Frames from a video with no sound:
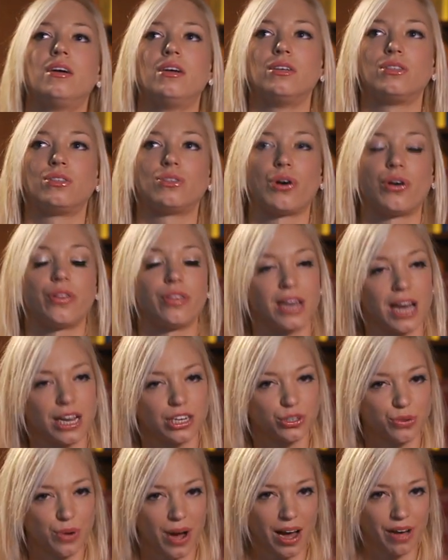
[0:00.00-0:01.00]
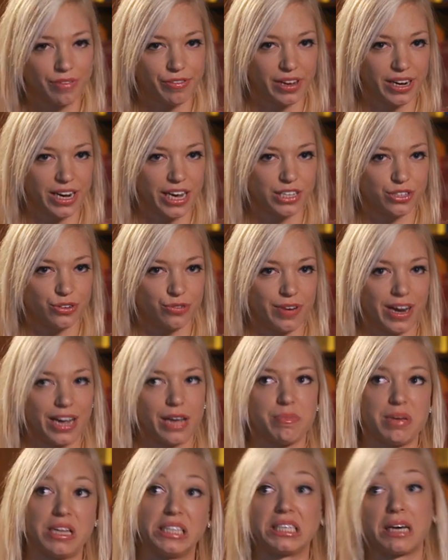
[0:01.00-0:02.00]
So the National Heart Foundation
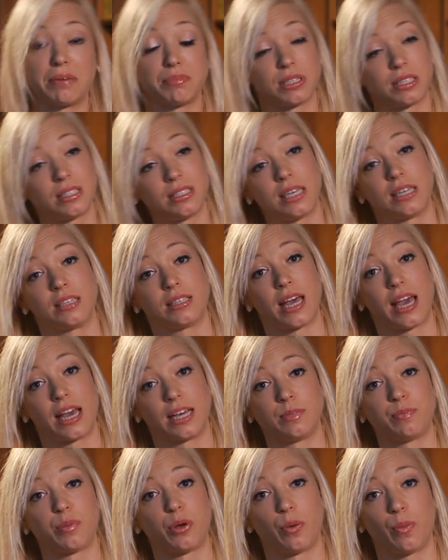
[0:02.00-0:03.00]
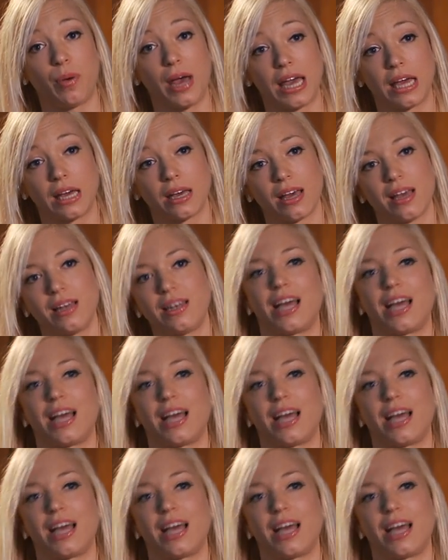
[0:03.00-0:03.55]
recommends up to 6 eggs per week.